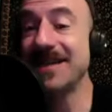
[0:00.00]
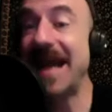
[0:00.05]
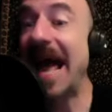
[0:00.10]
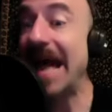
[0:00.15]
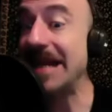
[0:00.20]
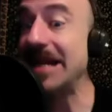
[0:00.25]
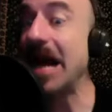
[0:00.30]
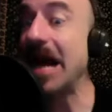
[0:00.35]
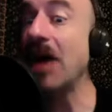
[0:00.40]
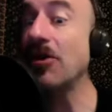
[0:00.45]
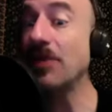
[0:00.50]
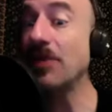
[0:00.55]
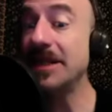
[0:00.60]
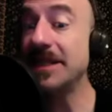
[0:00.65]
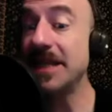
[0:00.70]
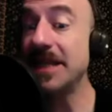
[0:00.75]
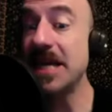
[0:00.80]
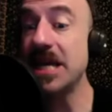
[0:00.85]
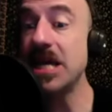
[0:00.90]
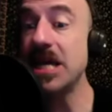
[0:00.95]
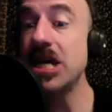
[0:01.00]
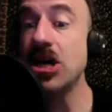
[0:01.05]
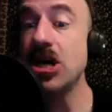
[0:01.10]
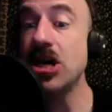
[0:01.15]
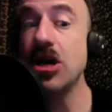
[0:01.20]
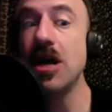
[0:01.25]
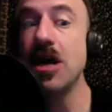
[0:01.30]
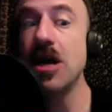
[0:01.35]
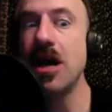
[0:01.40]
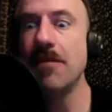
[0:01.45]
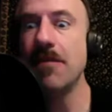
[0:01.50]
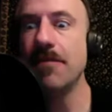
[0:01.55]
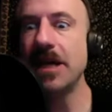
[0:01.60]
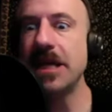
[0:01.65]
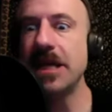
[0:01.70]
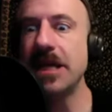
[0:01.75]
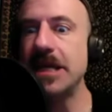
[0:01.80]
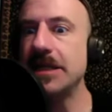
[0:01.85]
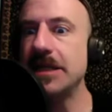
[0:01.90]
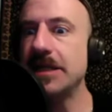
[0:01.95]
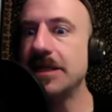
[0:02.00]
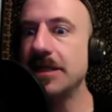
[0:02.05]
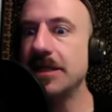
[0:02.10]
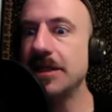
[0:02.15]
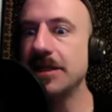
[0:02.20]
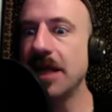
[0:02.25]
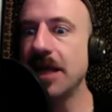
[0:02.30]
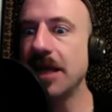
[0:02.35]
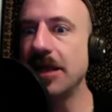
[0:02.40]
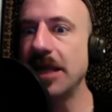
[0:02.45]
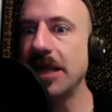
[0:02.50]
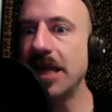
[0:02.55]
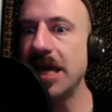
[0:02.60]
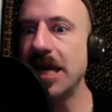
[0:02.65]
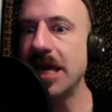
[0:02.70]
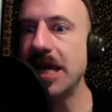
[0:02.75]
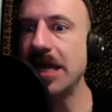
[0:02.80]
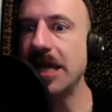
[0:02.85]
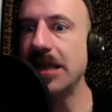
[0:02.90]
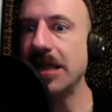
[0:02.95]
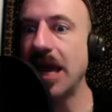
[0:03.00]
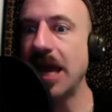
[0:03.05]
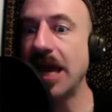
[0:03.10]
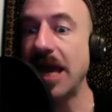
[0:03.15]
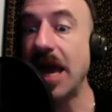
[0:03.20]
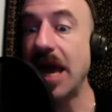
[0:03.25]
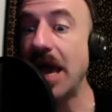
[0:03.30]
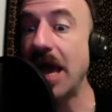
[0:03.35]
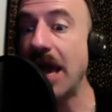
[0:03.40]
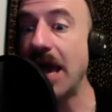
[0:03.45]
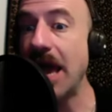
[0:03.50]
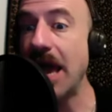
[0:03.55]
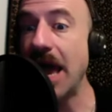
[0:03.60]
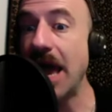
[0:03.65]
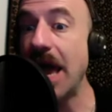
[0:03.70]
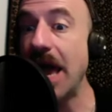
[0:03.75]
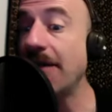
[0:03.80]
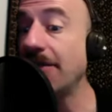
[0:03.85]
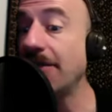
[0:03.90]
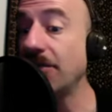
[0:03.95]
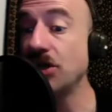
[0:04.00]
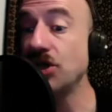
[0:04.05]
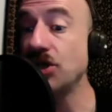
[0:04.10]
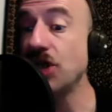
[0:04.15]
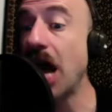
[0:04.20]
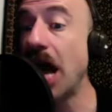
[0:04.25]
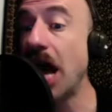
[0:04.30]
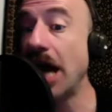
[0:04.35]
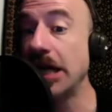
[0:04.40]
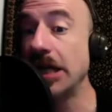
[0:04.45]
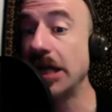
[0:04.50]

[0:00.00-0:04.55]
and not only is he here, but he's suddenly in like every shot.